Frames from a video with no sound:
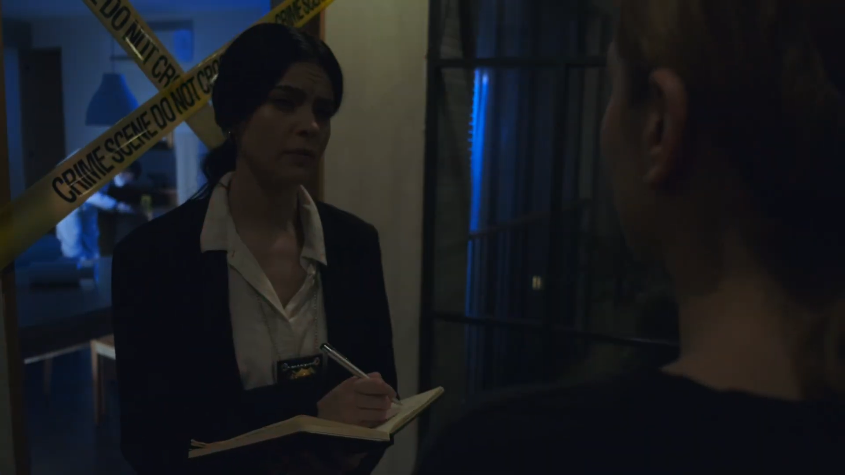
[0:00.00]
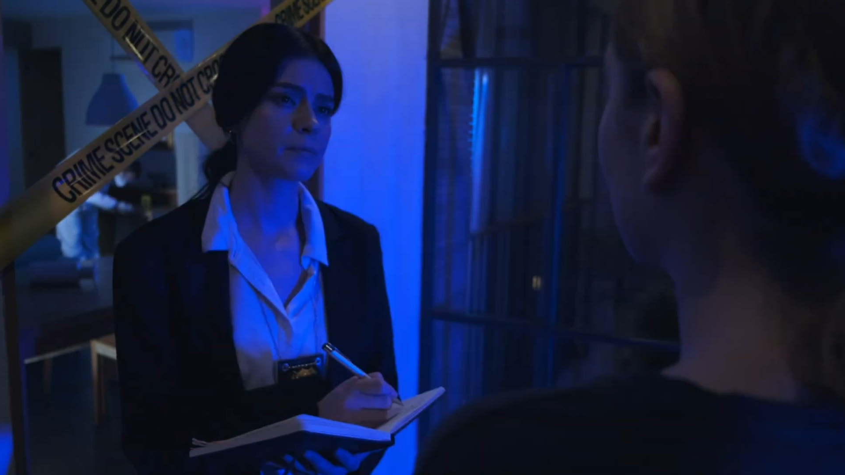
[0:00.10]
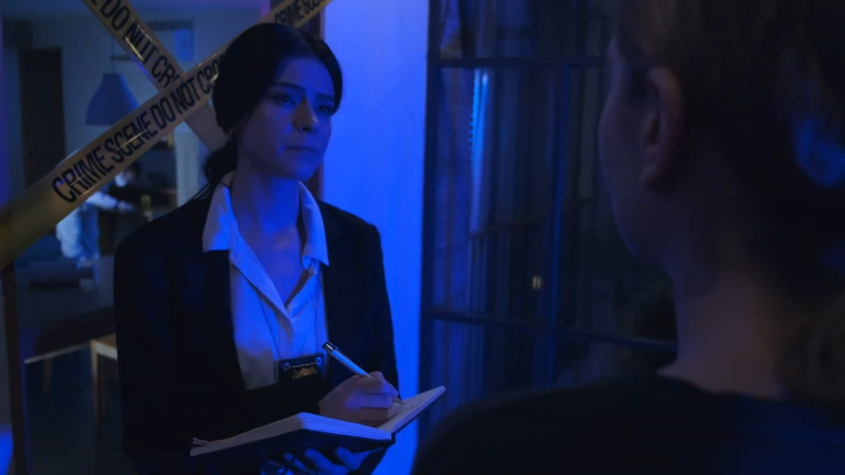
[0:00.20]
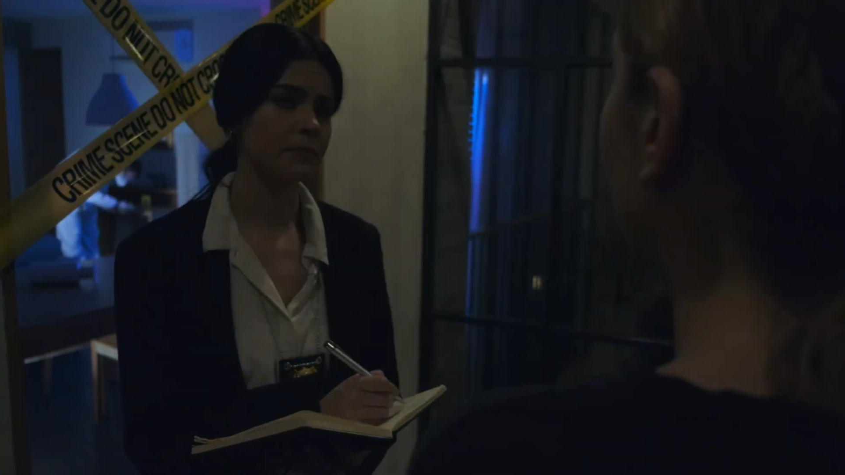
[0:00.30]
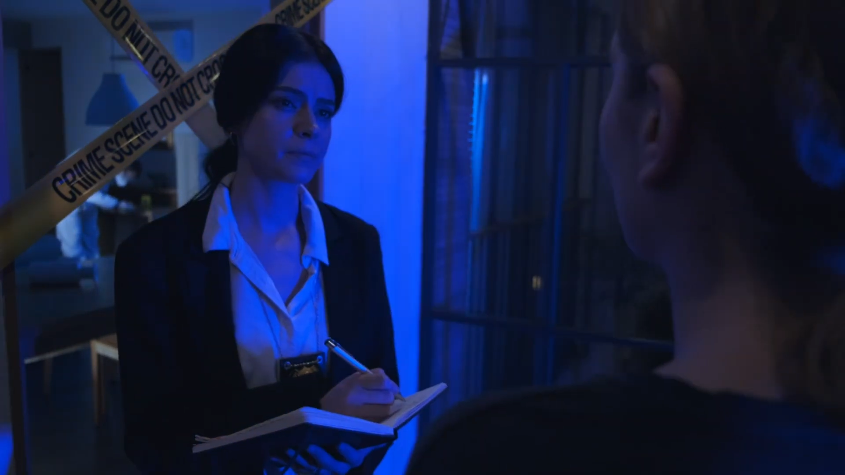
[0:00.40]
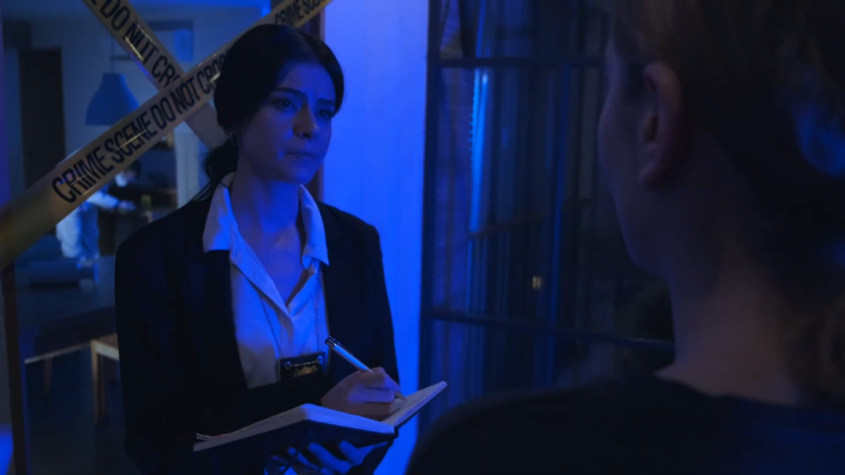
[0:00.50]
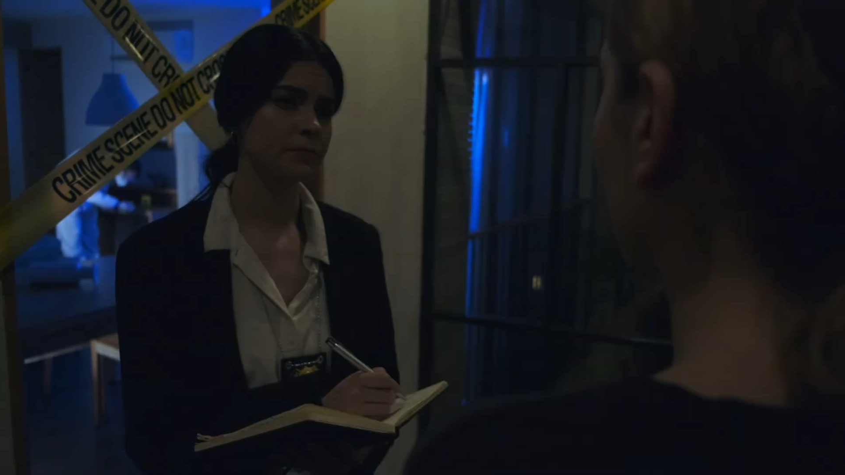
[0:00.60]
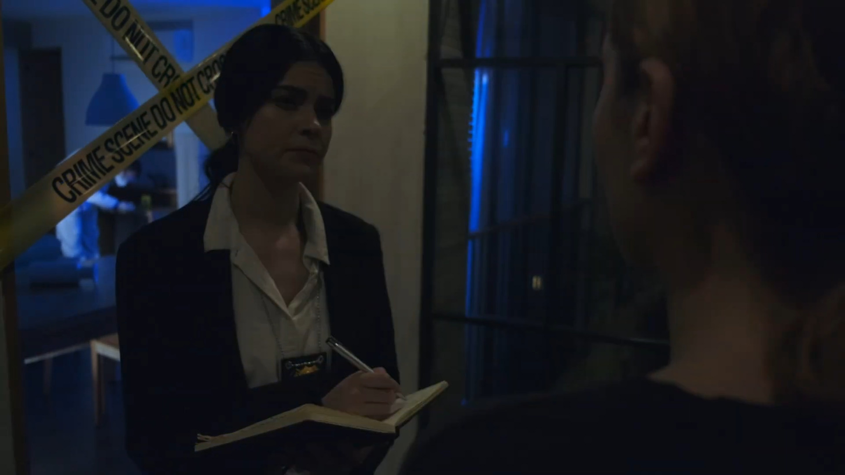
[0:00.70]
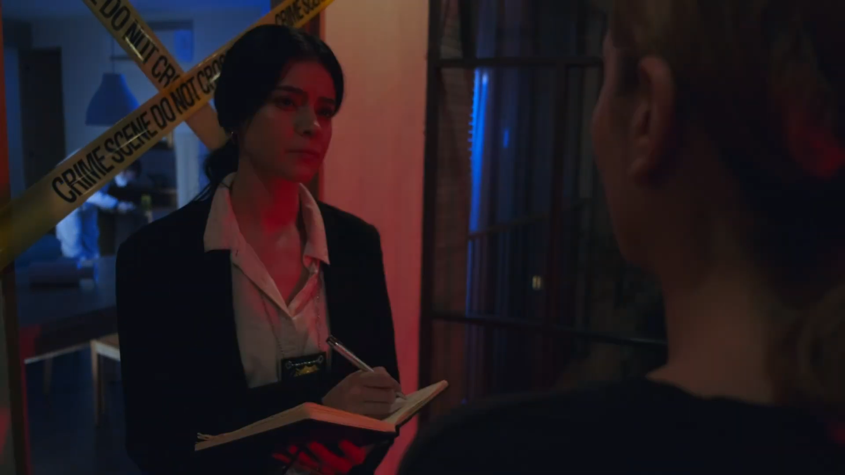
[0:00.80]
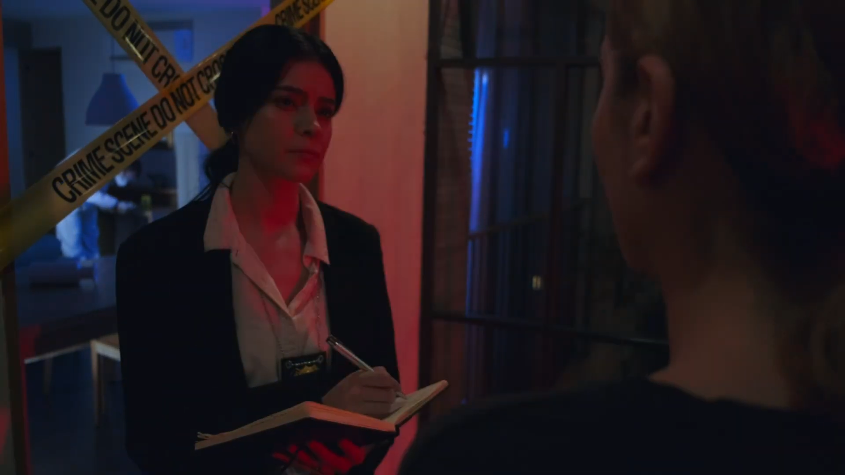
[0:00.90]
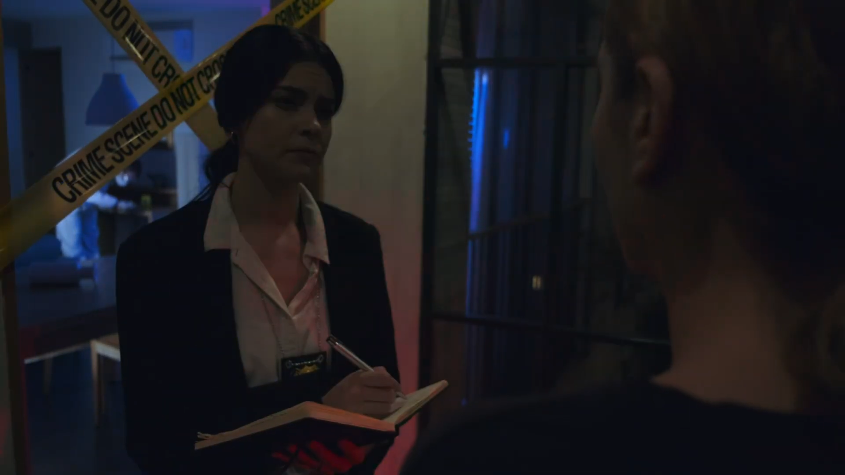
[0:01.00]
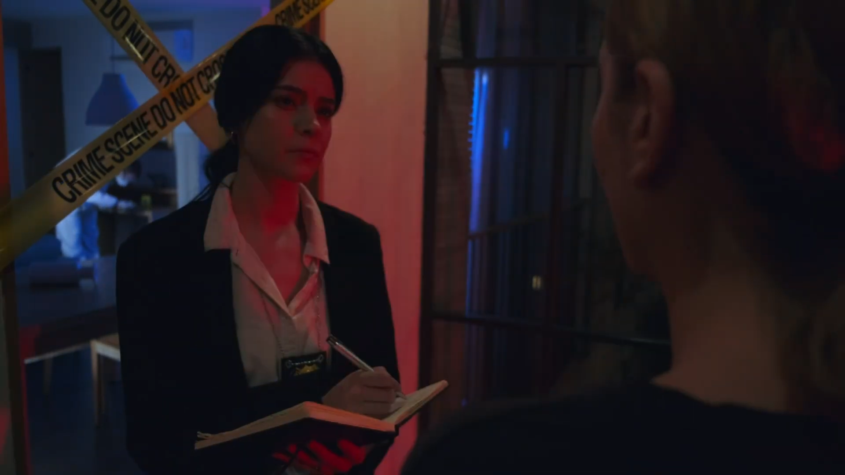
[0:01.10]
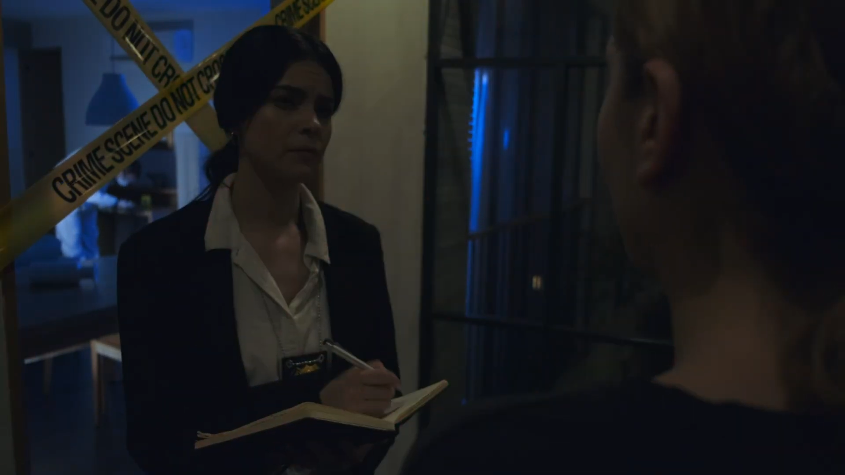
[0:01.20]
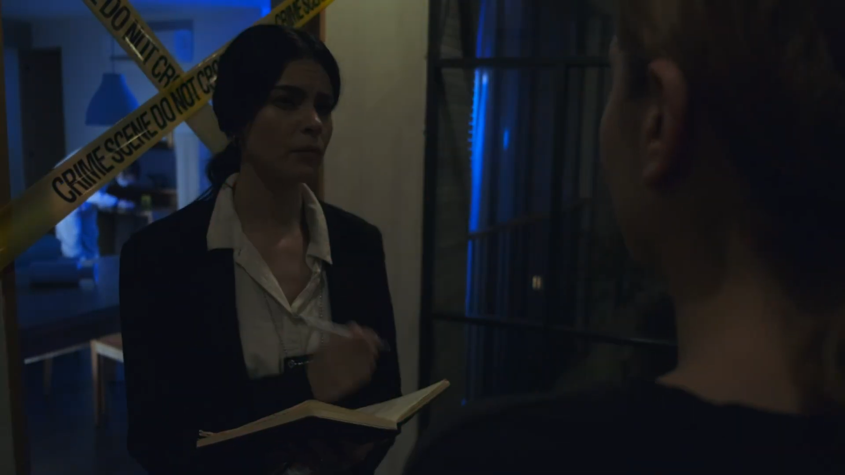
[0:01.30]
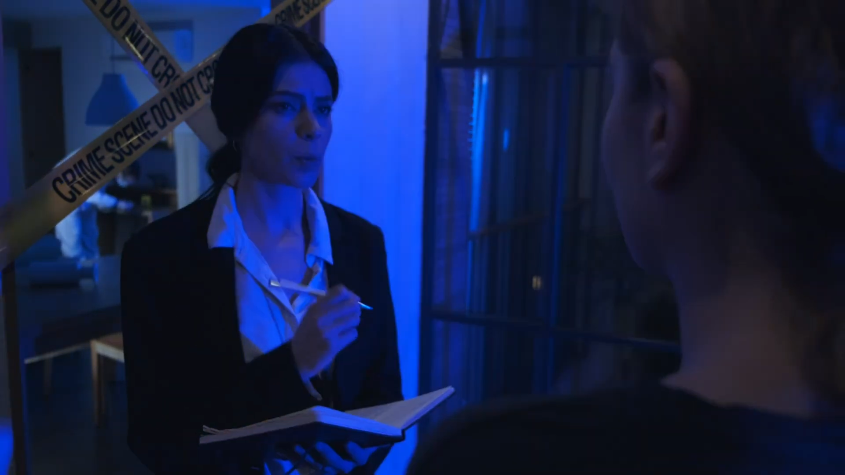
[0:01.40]
composite sketch of
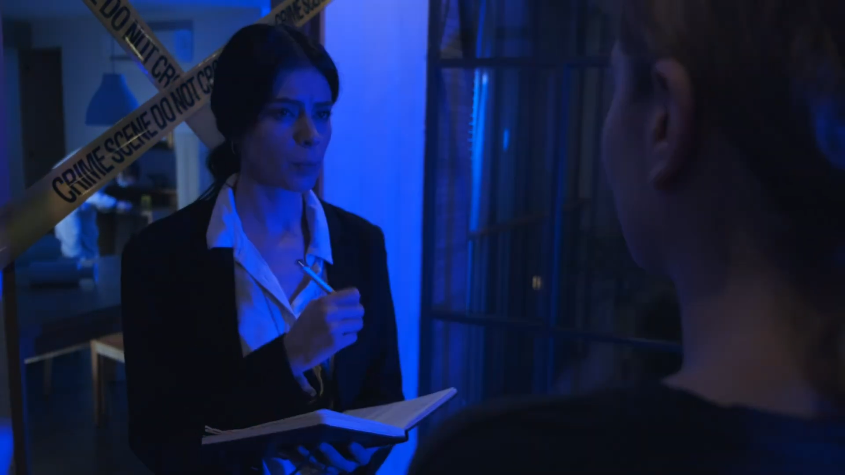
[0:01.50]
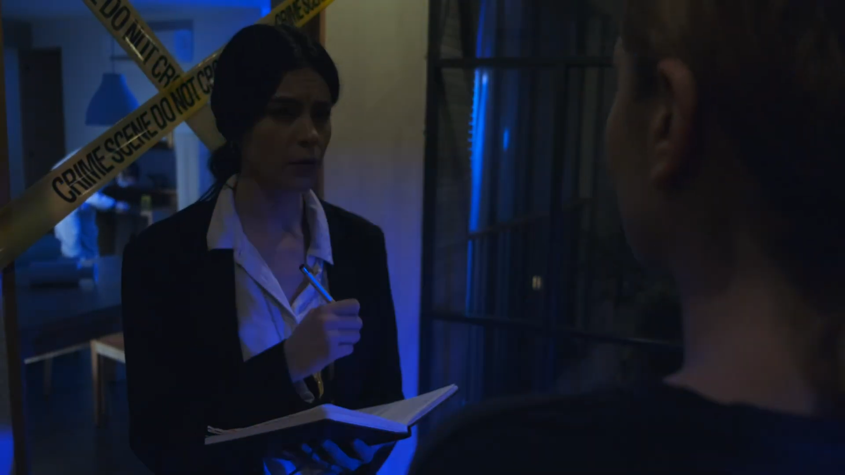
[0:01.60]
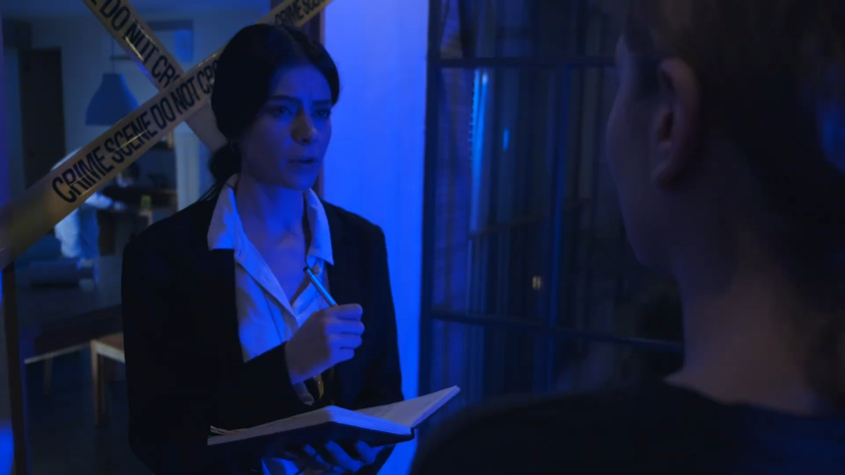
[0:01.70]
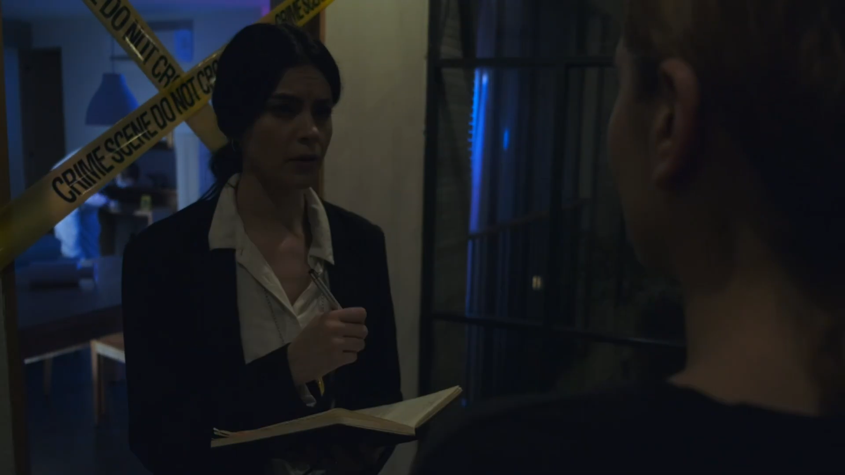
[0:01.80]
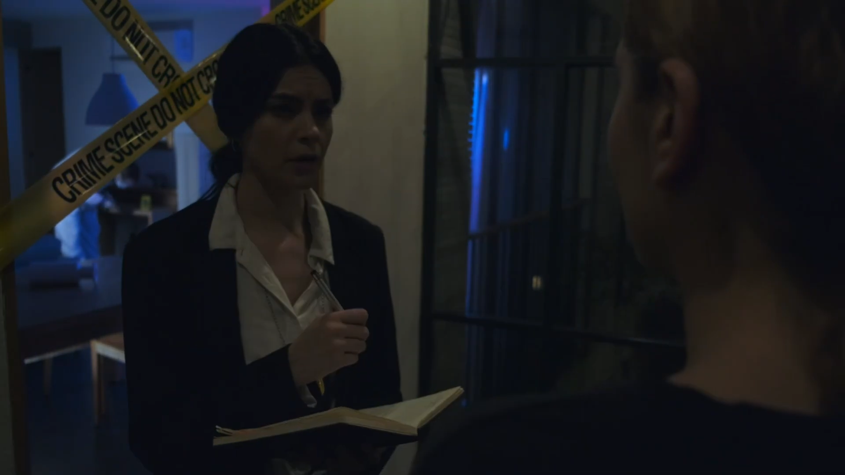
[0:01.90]
the criminal,